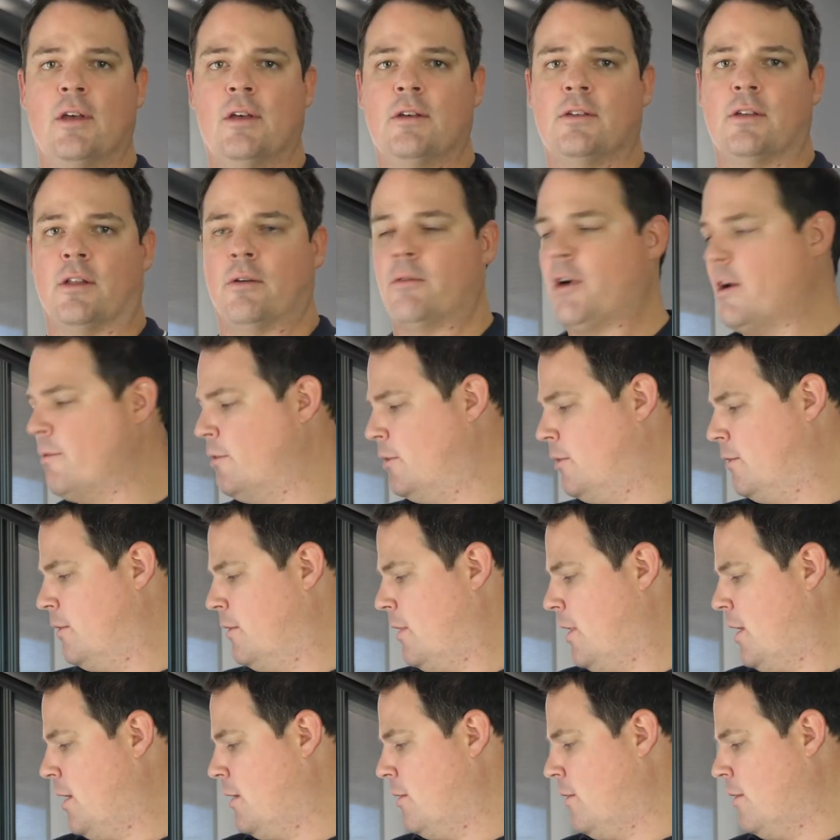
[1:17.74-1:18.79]
So the way we do
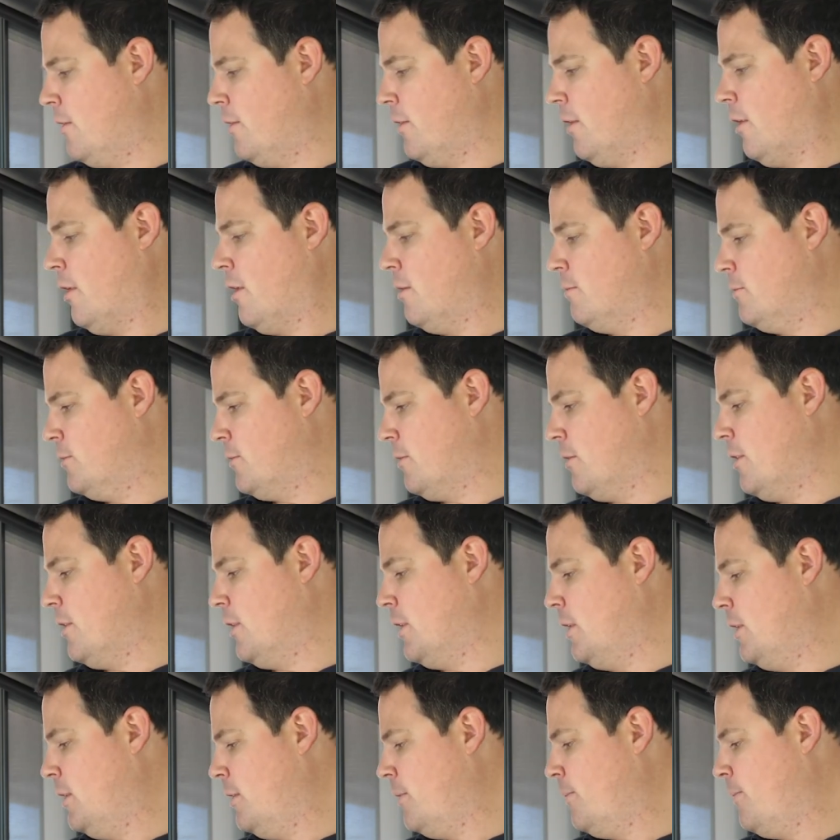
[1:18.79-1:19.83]
that on the home screen
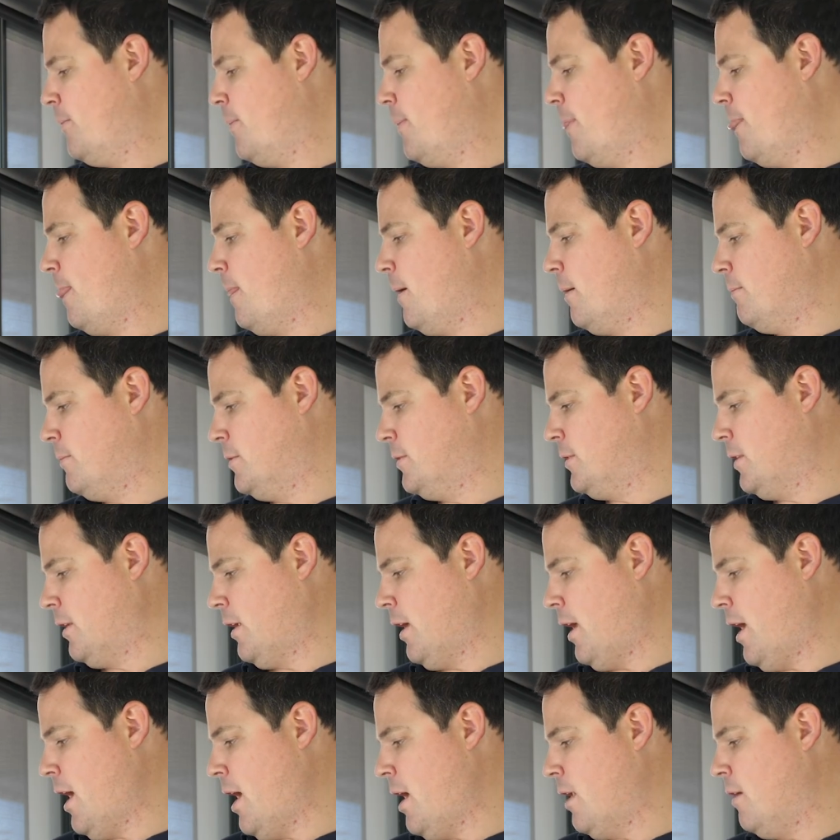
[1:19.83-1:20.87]
here, I'm just going
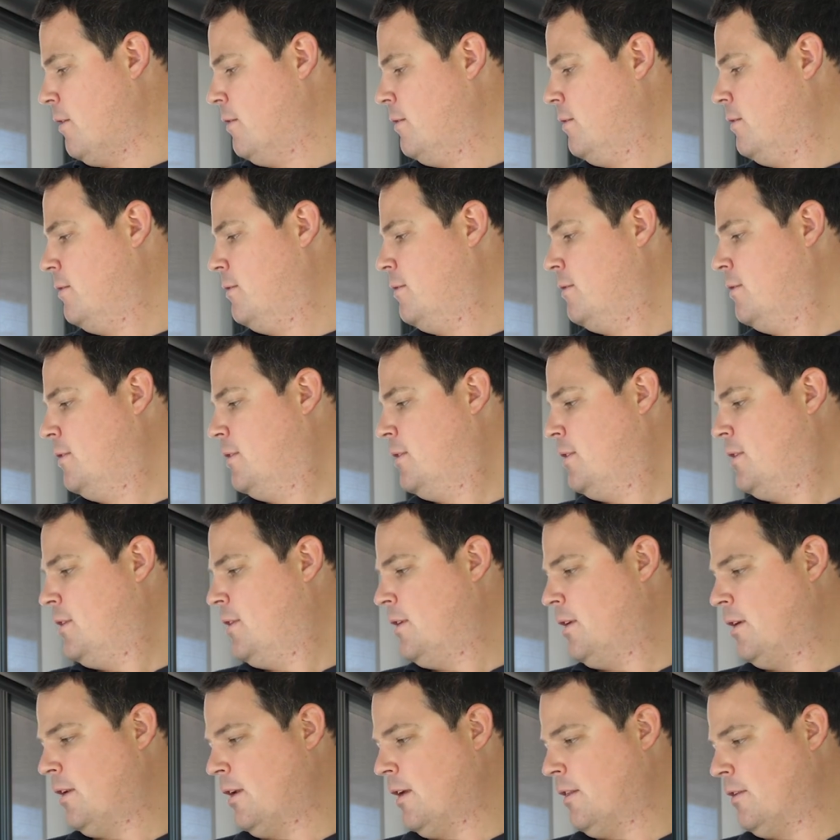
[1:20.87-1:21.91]
to add
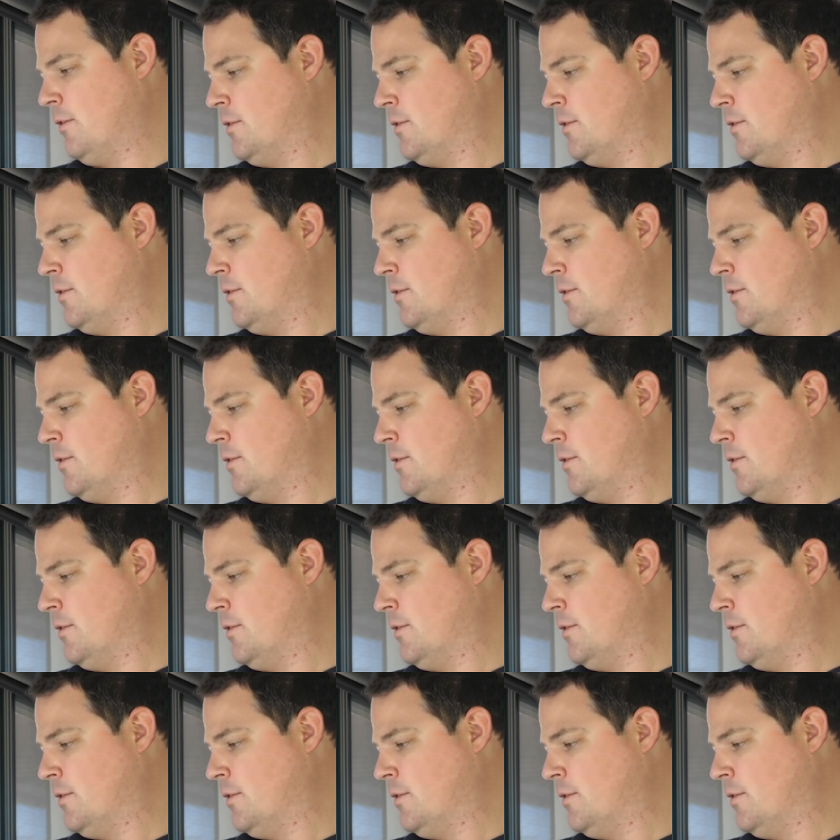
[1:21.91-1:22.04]
another